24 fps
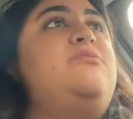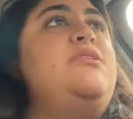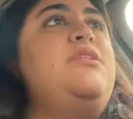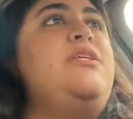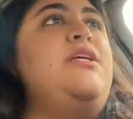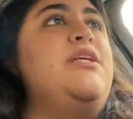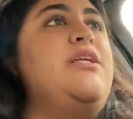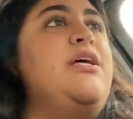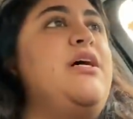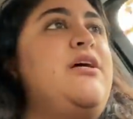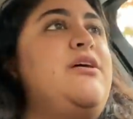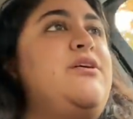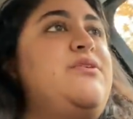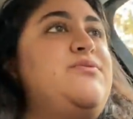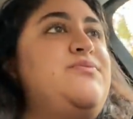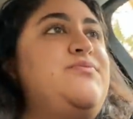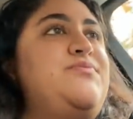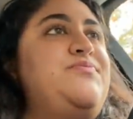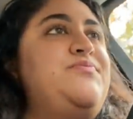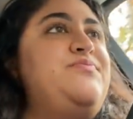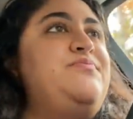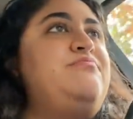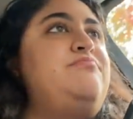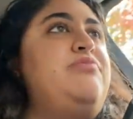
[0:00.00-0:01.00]
you know,
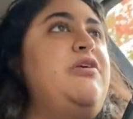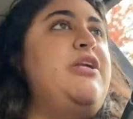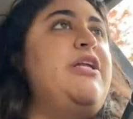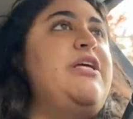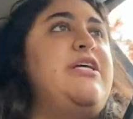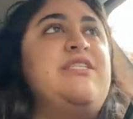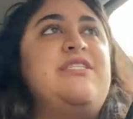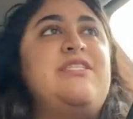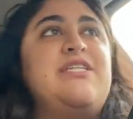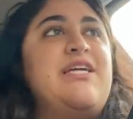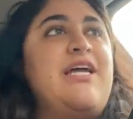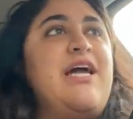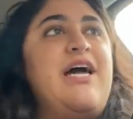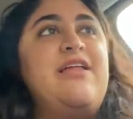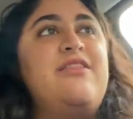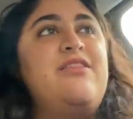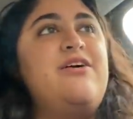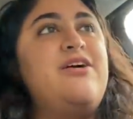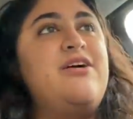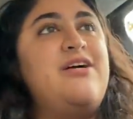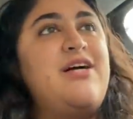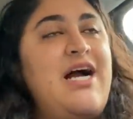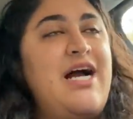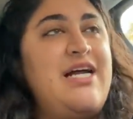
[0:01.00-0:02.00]
putting
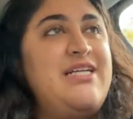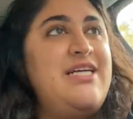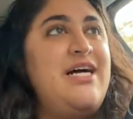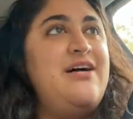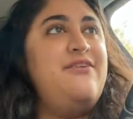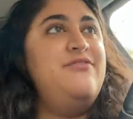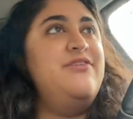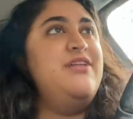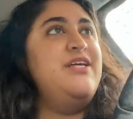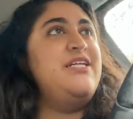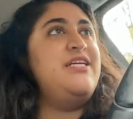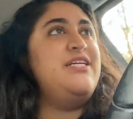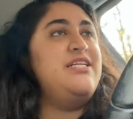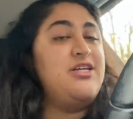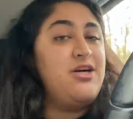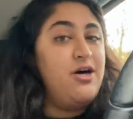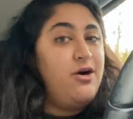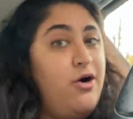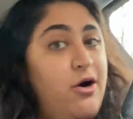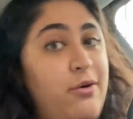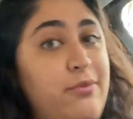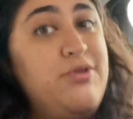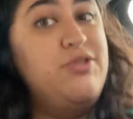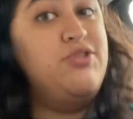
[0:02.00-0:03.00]
together. I definitely need to
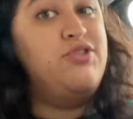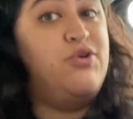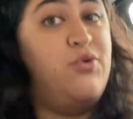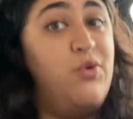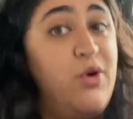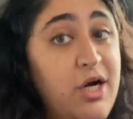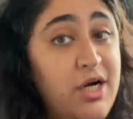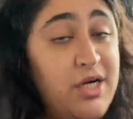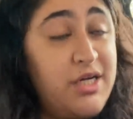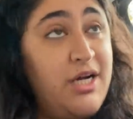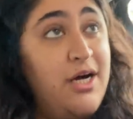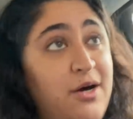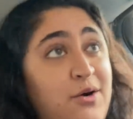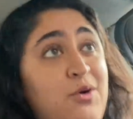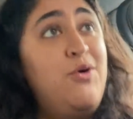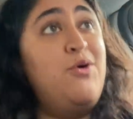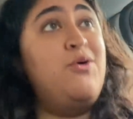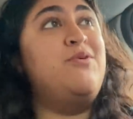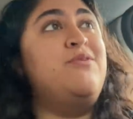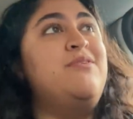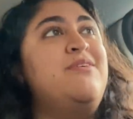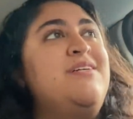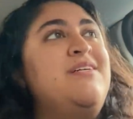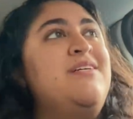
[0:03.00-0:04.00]
go home and do work now.
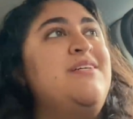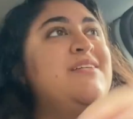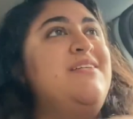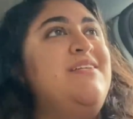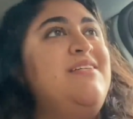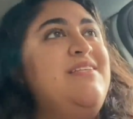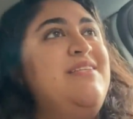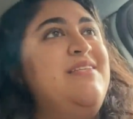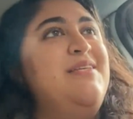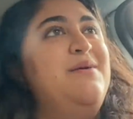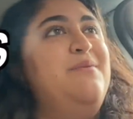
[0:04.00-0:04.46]
Ooh, the